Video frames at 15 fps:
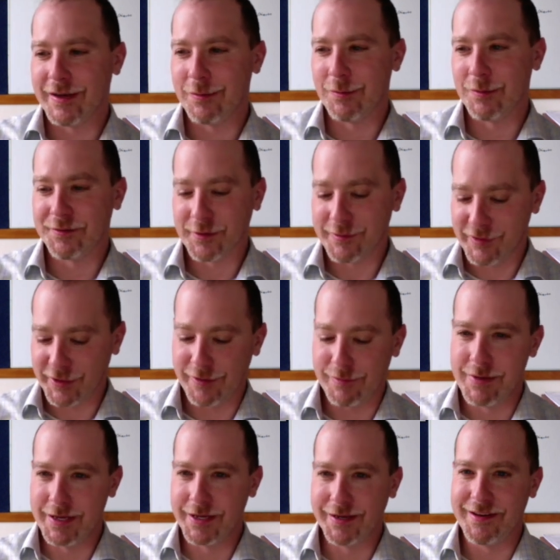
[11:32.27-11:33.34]
sort of a
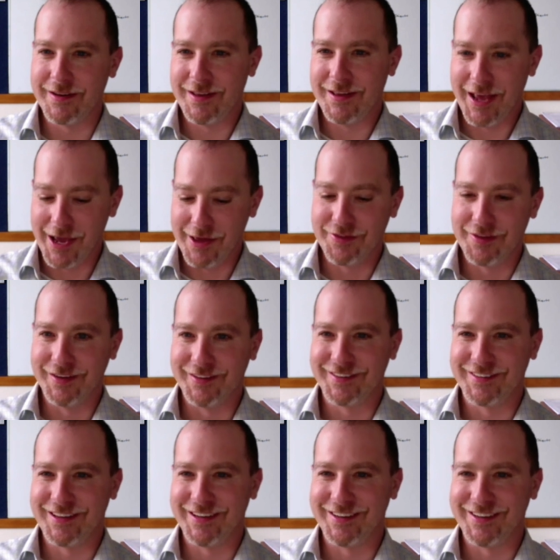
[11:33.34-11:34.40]
committed
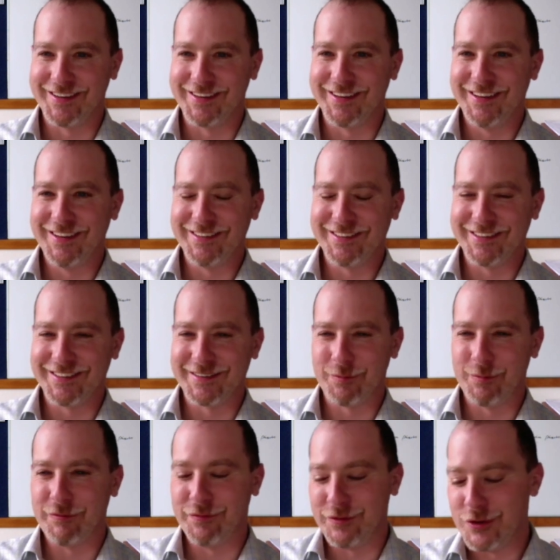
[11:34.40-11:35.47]
atheist and just
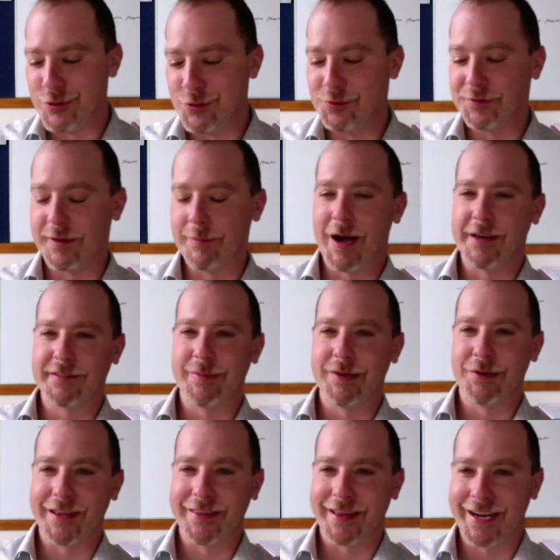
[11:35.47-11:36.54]
refused the
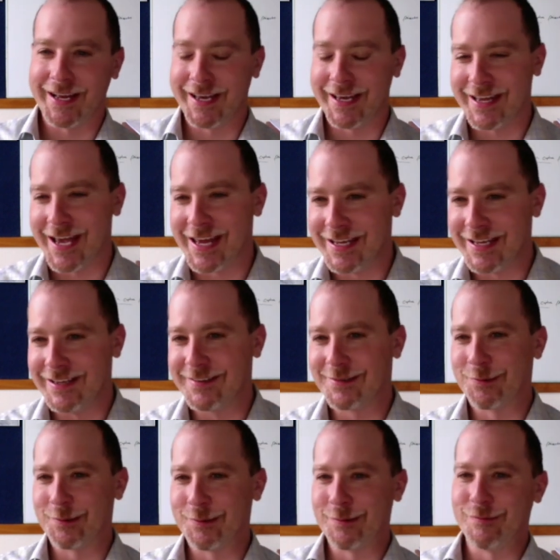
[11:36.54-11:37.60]
possibility that I had any
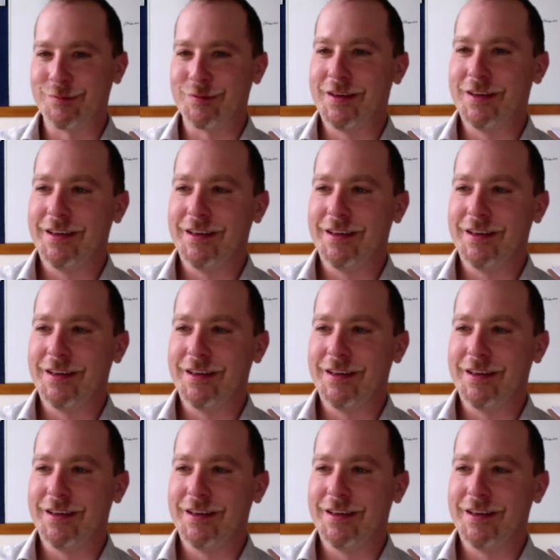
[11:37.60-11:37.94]
sort of